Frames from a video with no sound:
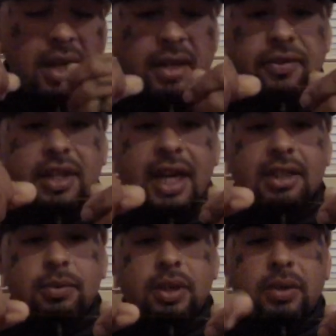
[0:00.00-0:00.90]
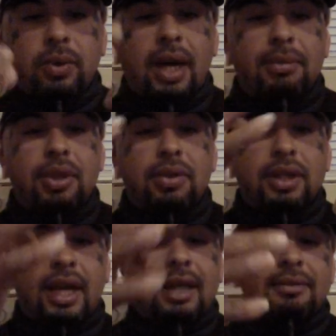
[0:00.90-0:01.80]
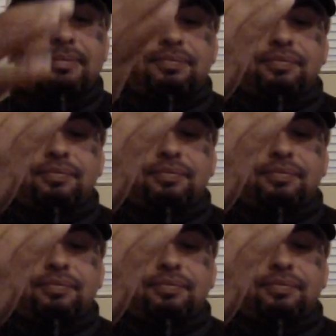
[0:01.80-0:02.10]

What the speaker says: And if you guys are wondering why I'm doing that,